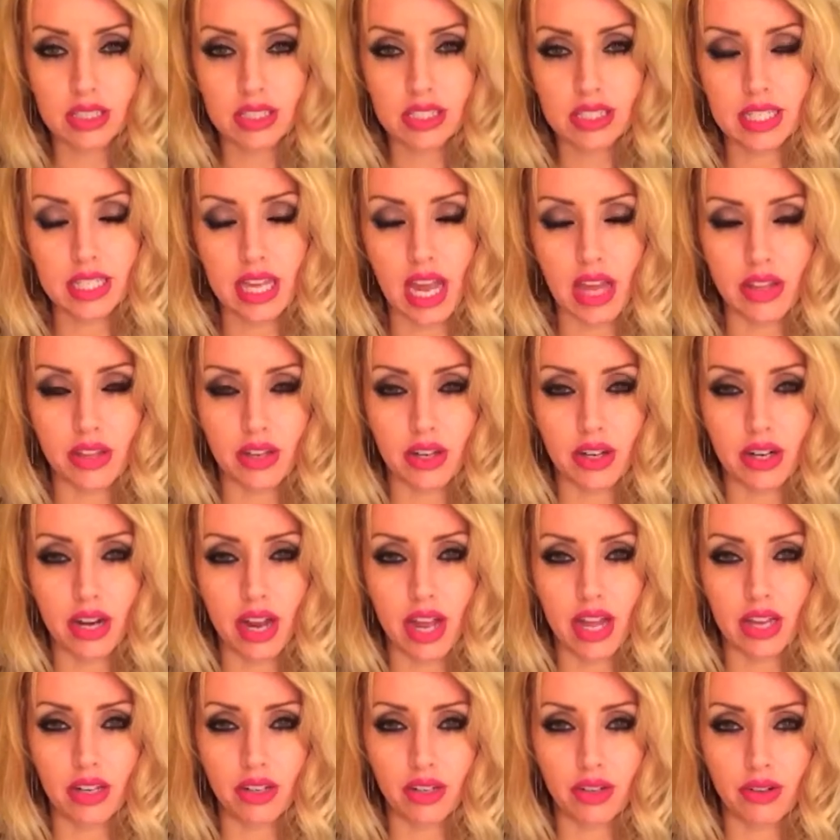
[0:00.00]
together
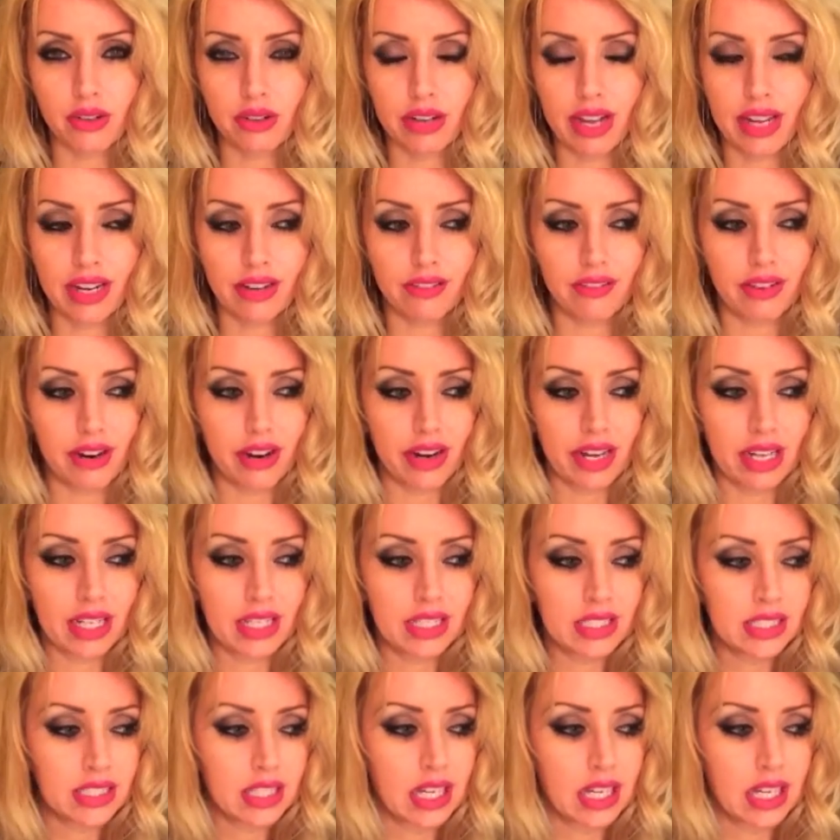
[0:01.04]
and create a very